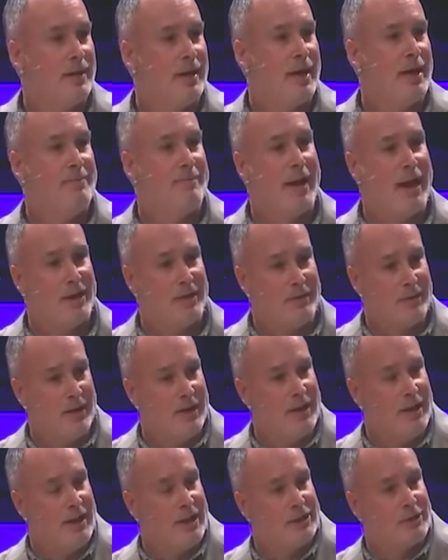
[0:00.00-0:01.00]

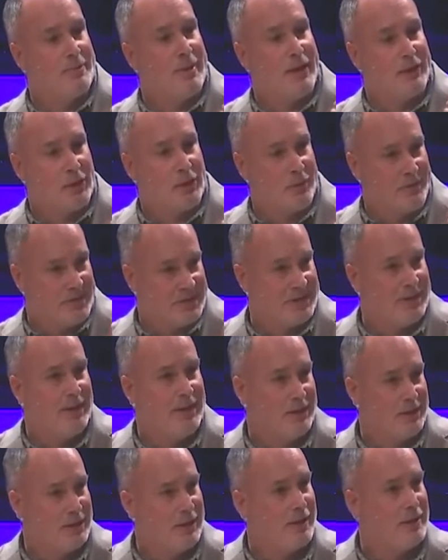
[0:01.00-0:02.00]
It's about their
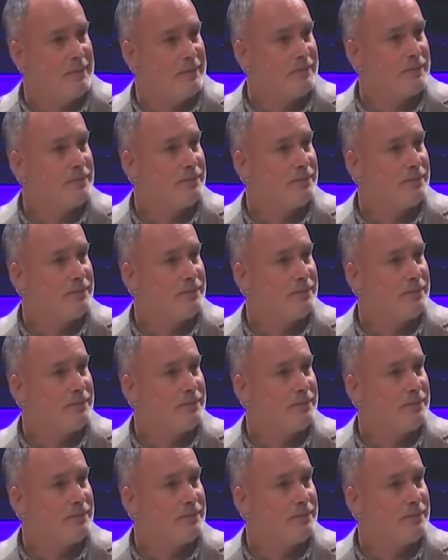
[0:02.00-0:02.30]
vicinity.